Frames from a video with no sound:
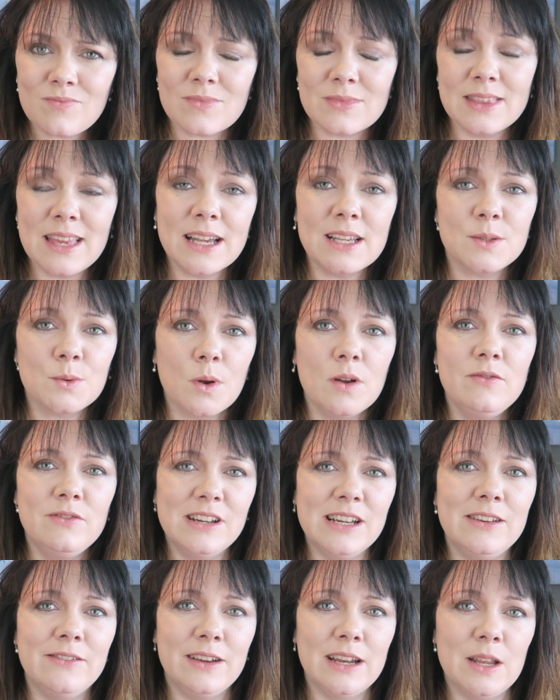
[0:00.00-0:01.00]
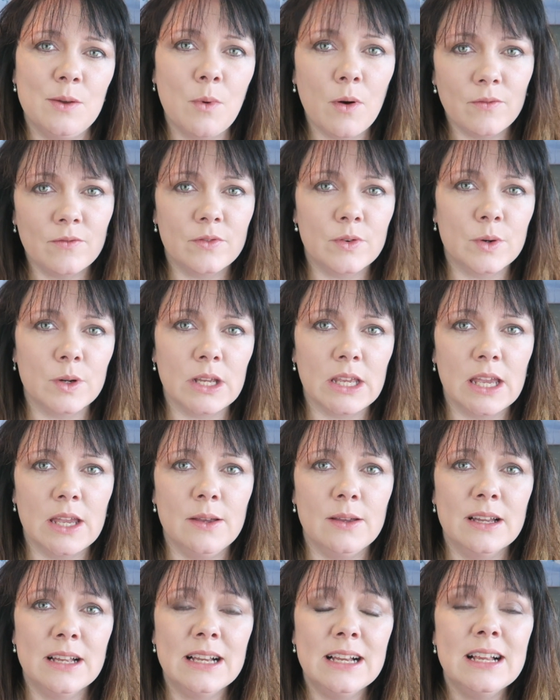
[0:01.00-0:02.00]
And that's what I really, really want for
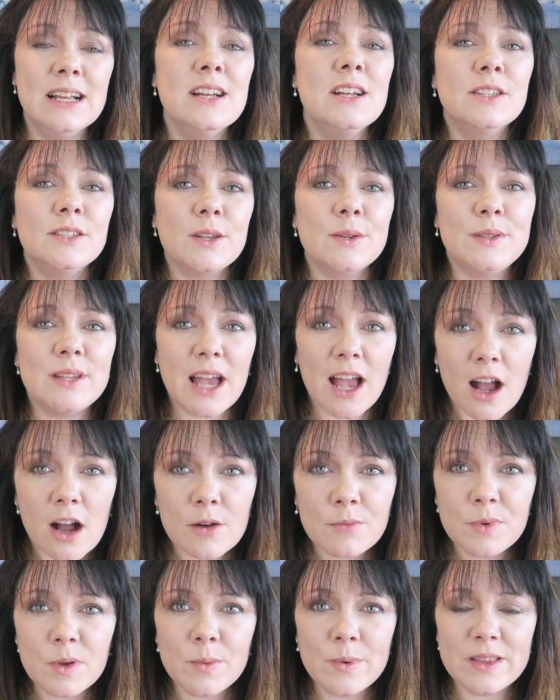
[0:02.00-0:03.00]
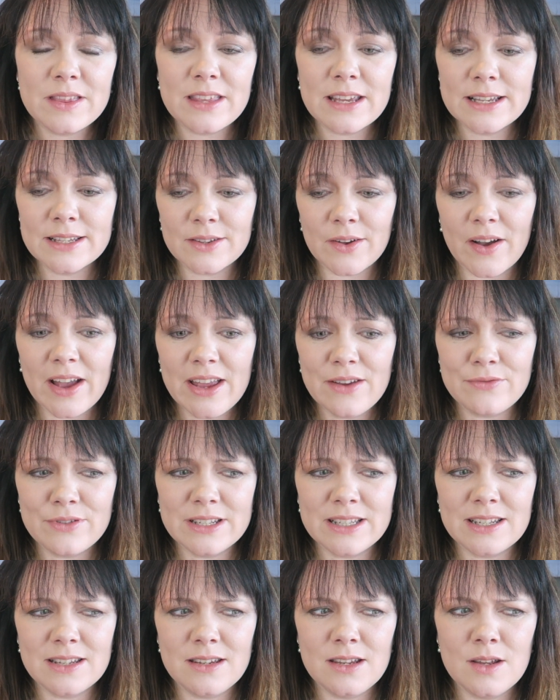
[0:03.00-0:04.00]
you. So to help you with this, I have
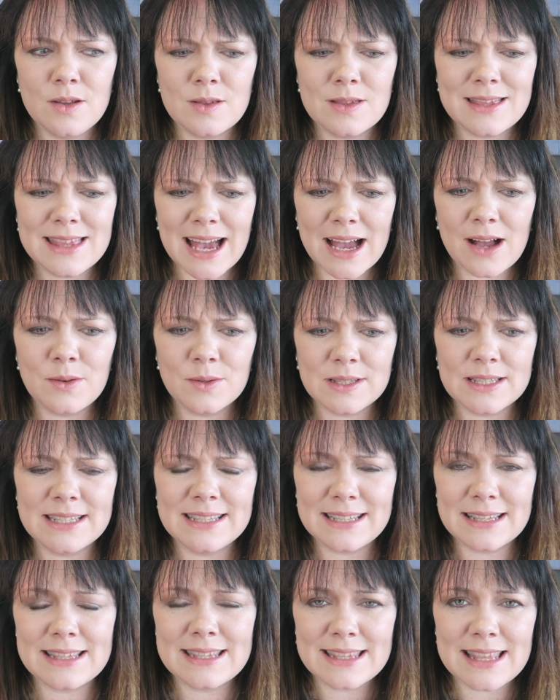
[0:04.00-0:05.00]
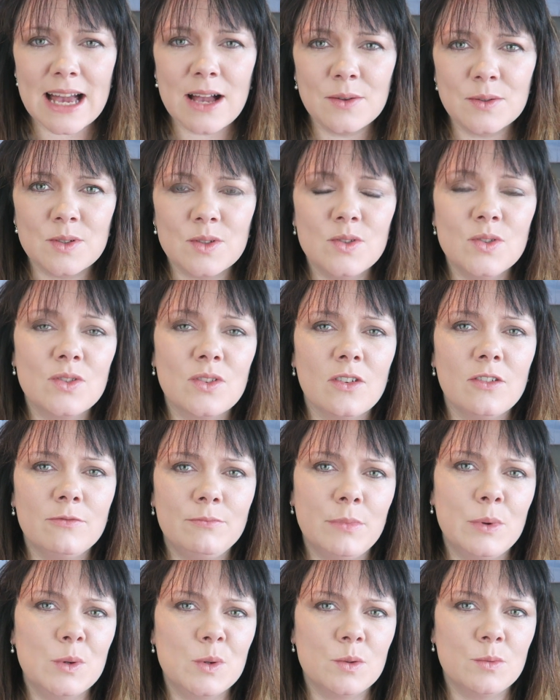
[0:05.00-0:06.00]
written you thousands and thousands of
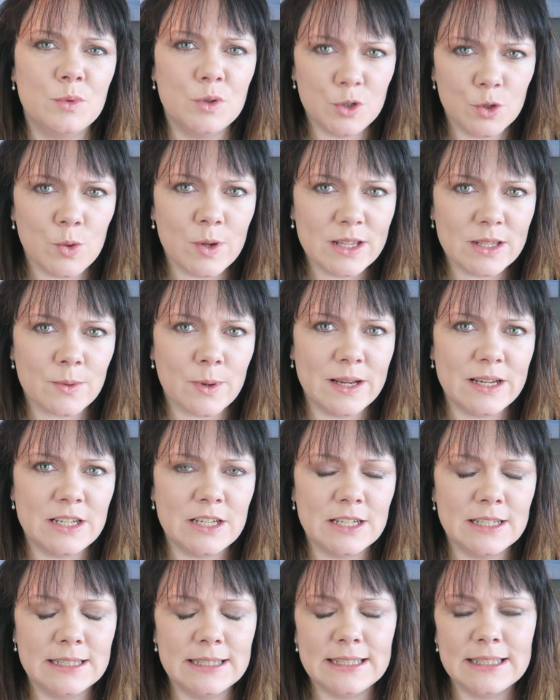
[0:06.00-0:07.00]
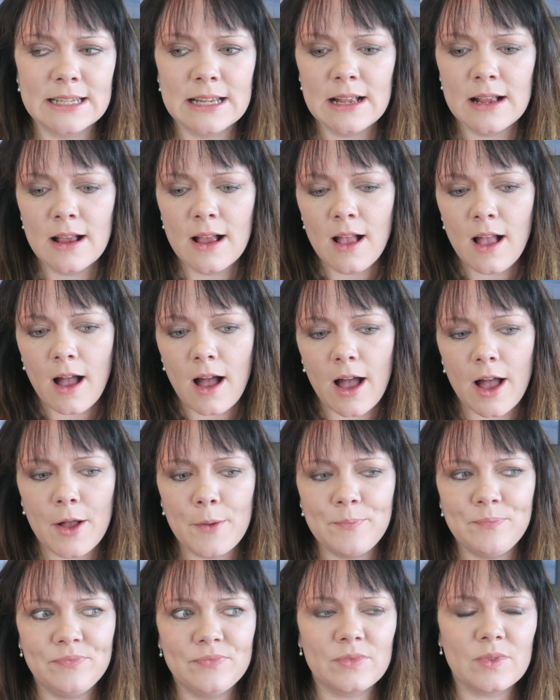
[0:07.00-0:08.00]
multiple choice questions.
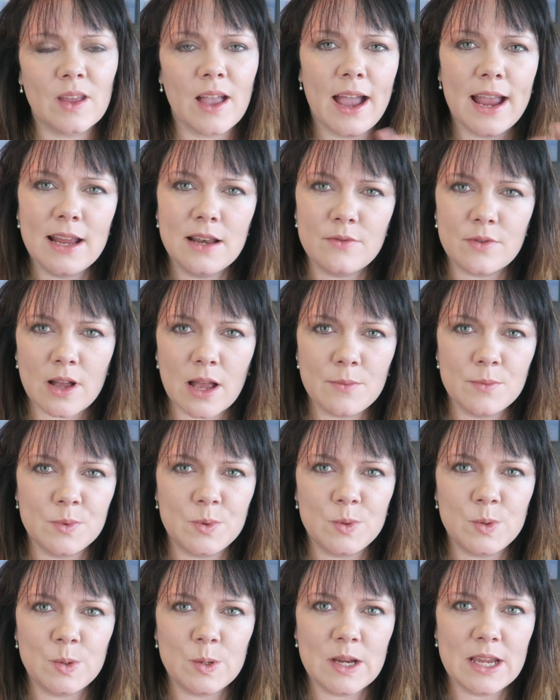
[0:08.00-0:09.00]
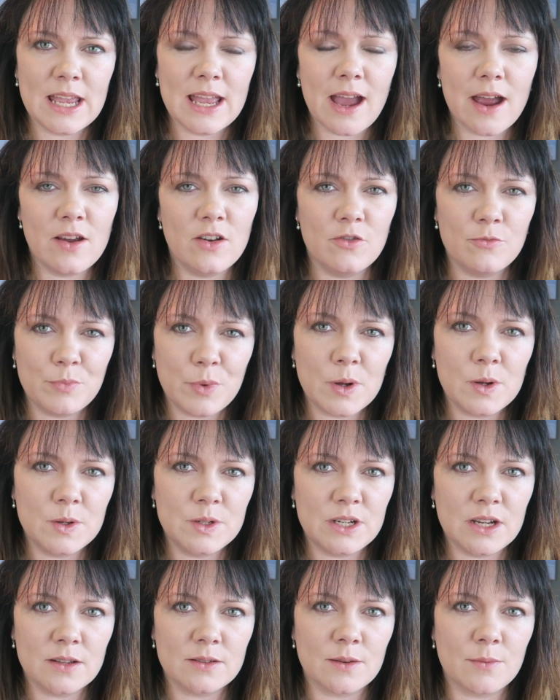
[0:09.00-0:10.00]
Um, A-level chemistry, A-level
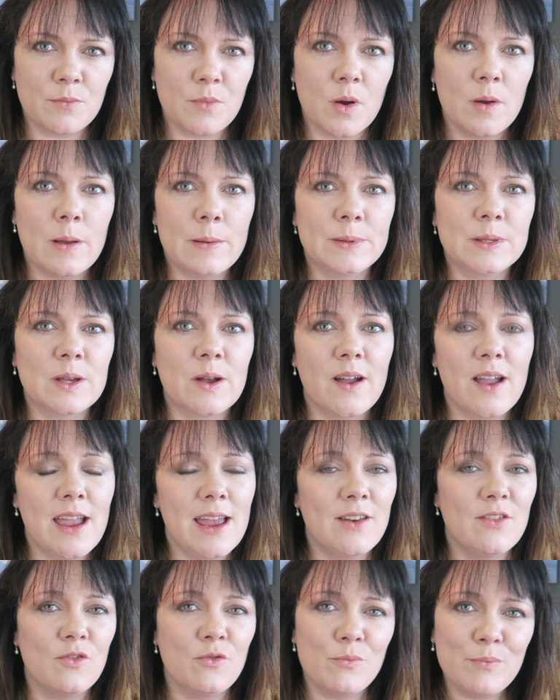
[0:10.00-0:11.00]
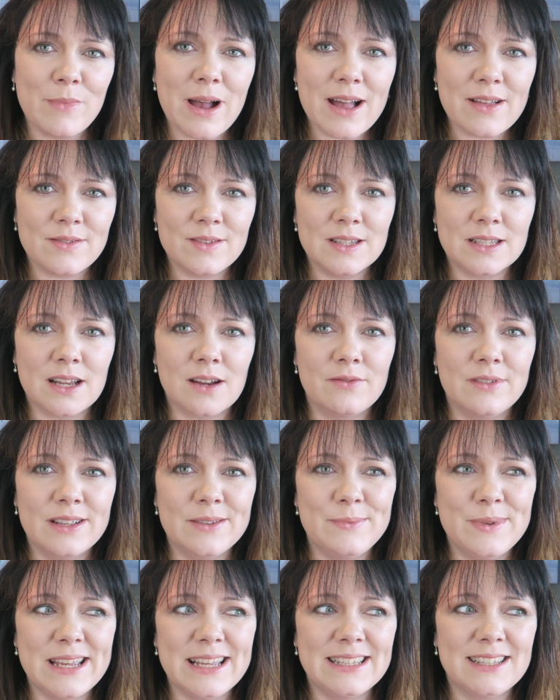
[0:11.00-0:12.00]
biology, is on my website, A-level math is
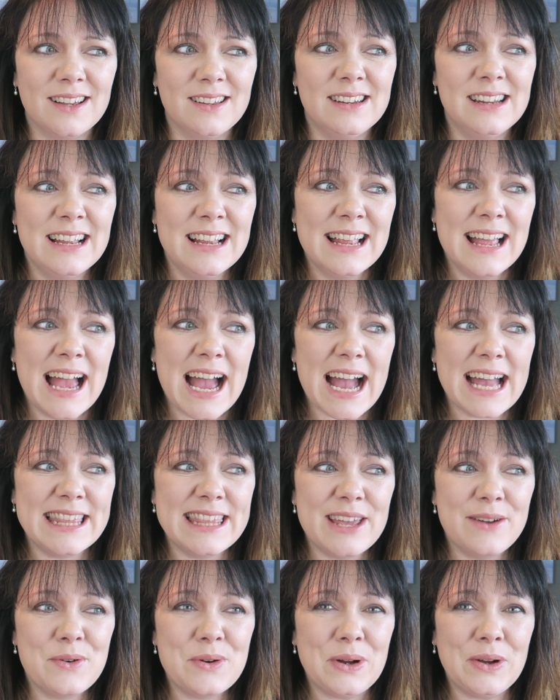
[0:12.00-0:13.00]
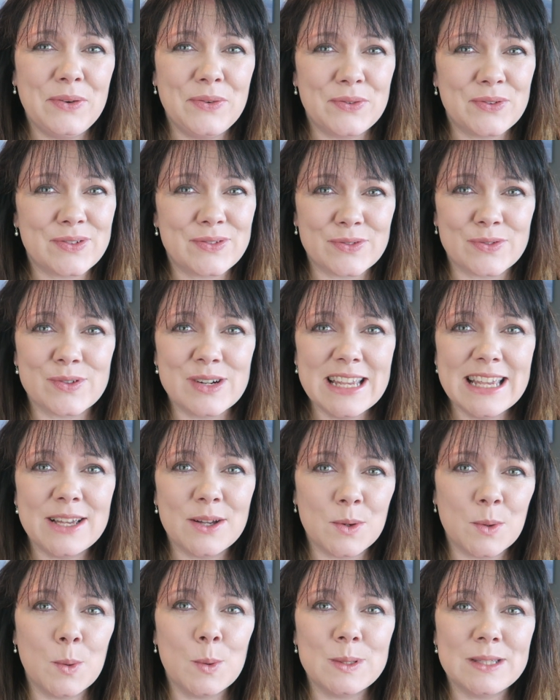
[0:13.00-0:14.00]
currently being done. And there are free
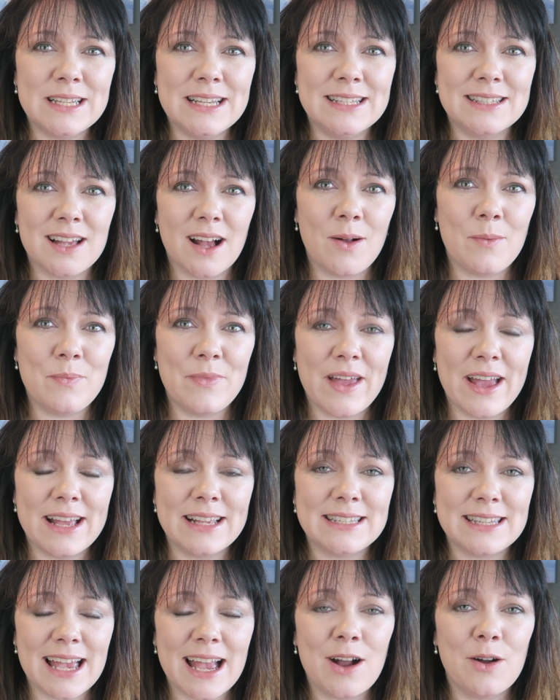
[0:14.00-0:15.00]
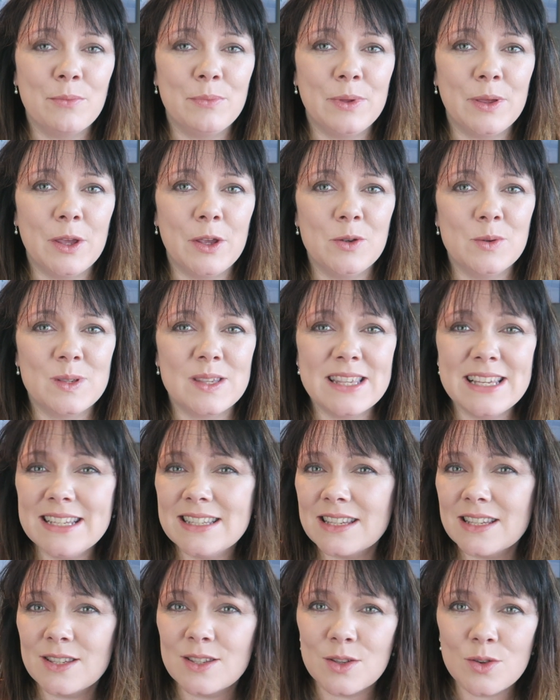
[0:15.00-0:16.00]
courses up there to help you. So
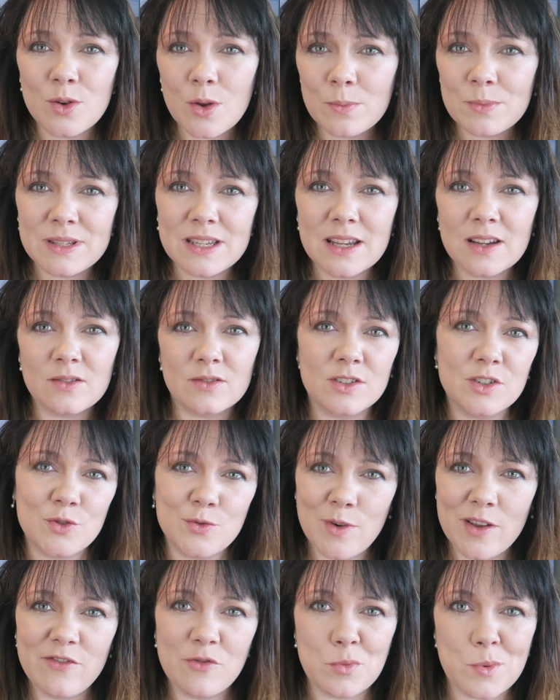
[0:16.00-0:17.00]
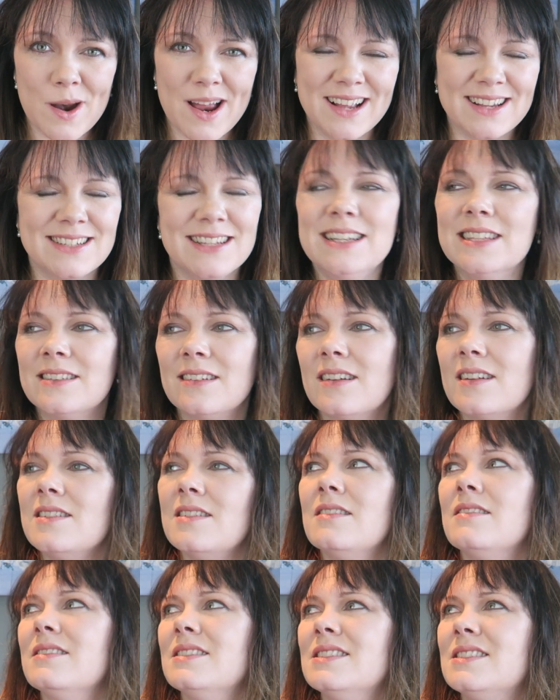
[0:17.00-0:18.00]
these are synoptic retrieval practice. I
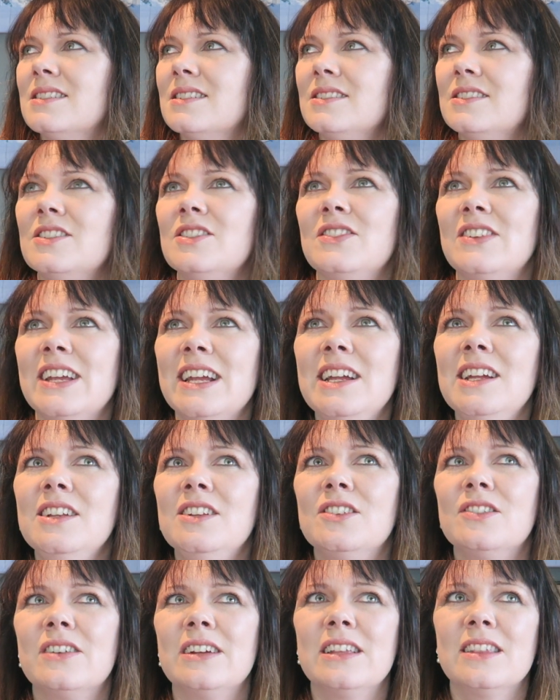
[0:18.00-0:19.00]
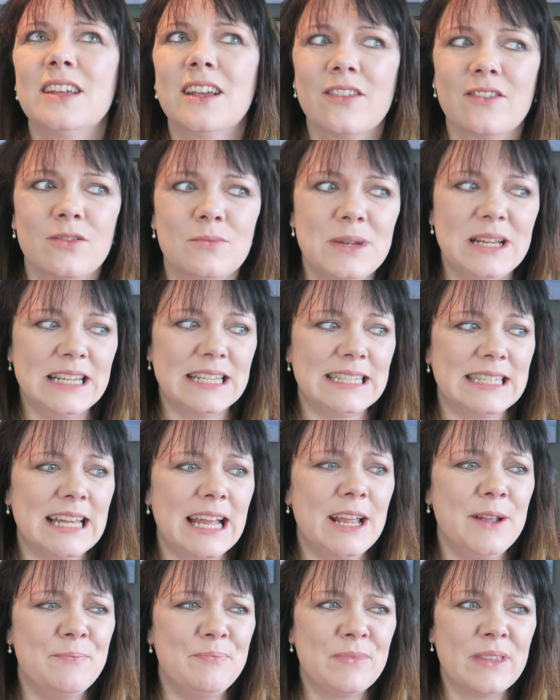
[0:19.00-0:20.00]
know that's such a teachery thing for me to
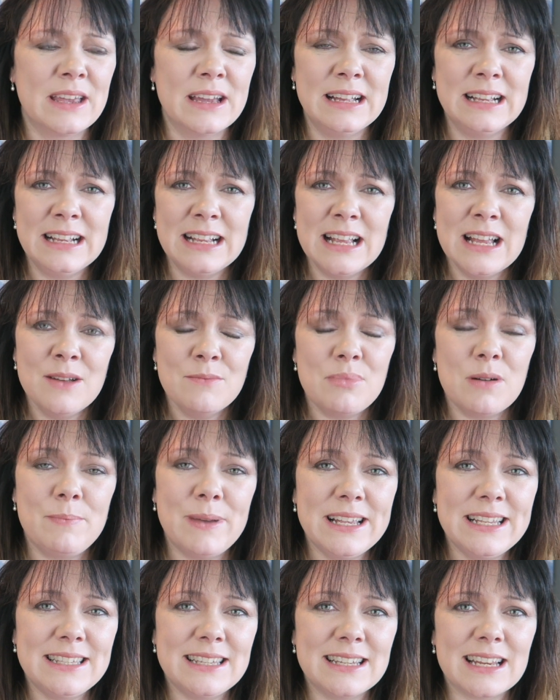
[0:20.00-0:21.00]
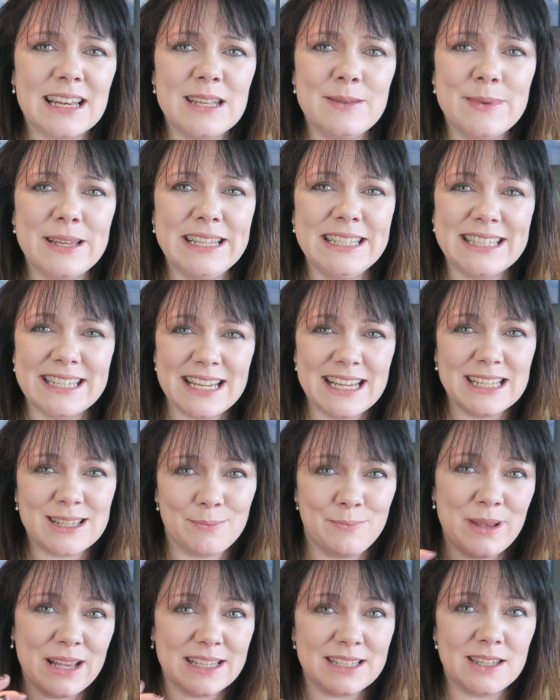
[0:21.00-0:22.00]
say. But basically means
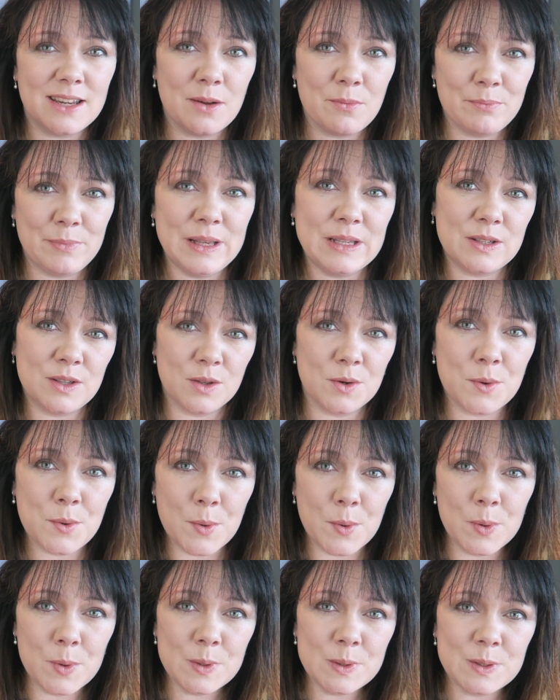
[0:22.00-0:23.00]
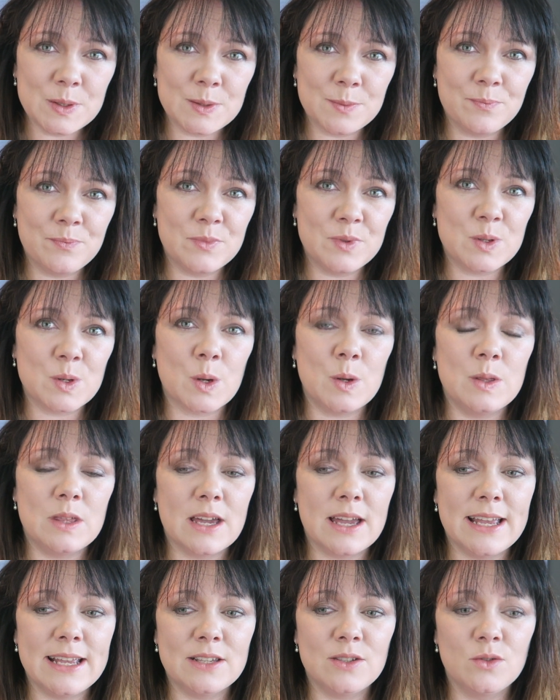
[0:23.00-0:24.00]
it's mixed up bits of the course so
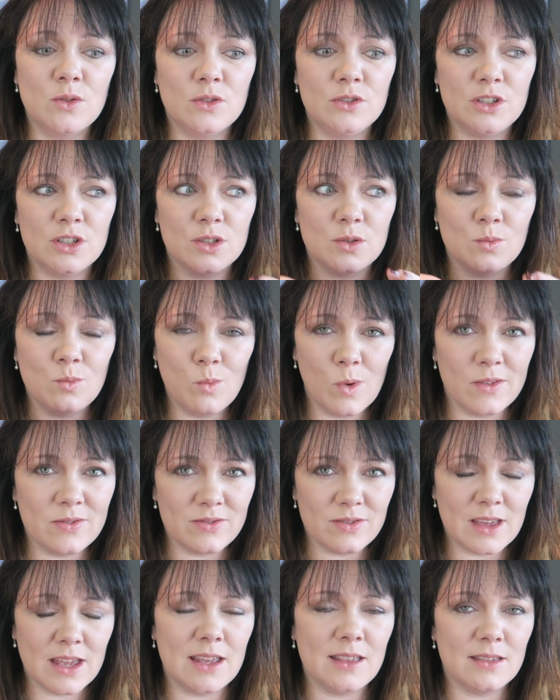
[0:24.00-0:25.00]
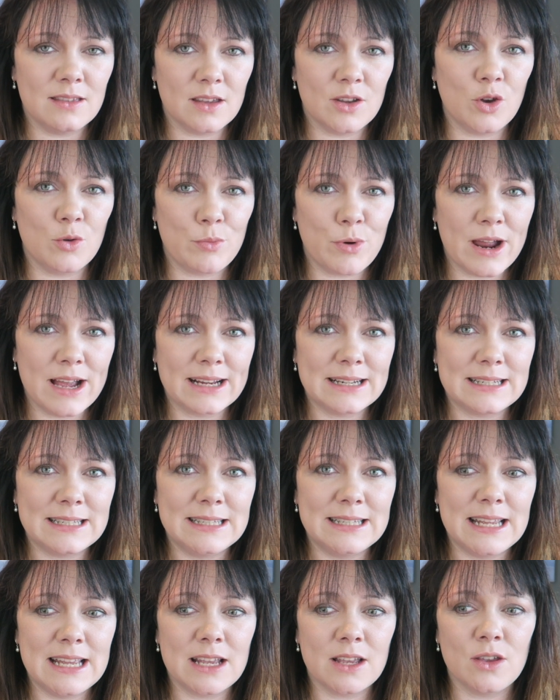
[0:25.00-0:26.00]
that it's not just one thing that you're
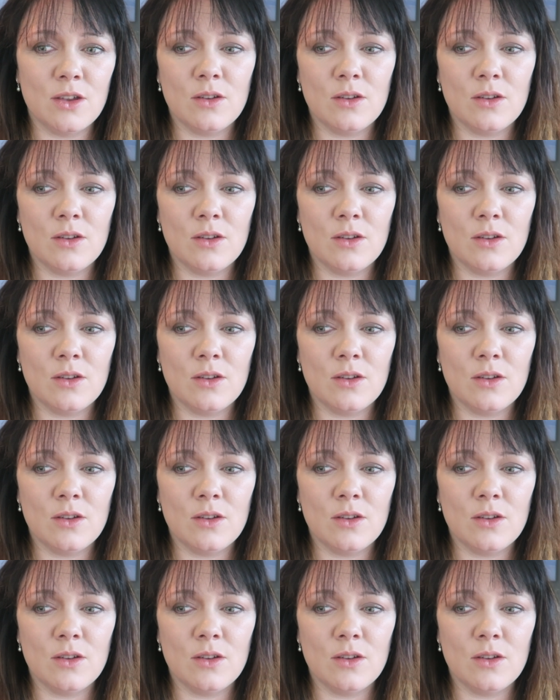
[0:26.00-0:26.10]
practicing.